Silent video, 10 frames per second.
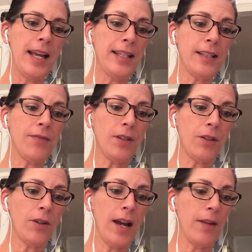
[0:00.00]
As if the
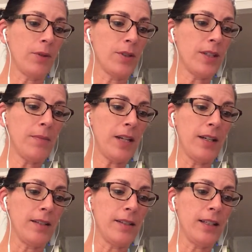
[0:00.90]
cry were some
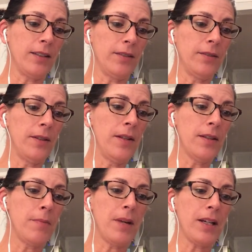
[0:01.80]
kind of signal,
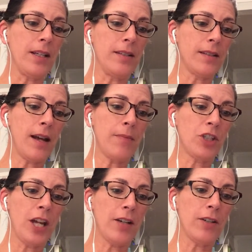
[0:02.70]
the monkeys stopped
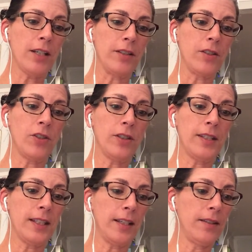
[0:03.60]
chattering and stood
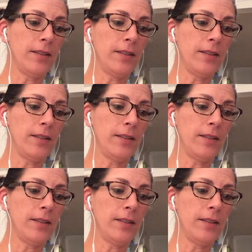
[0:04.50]
still.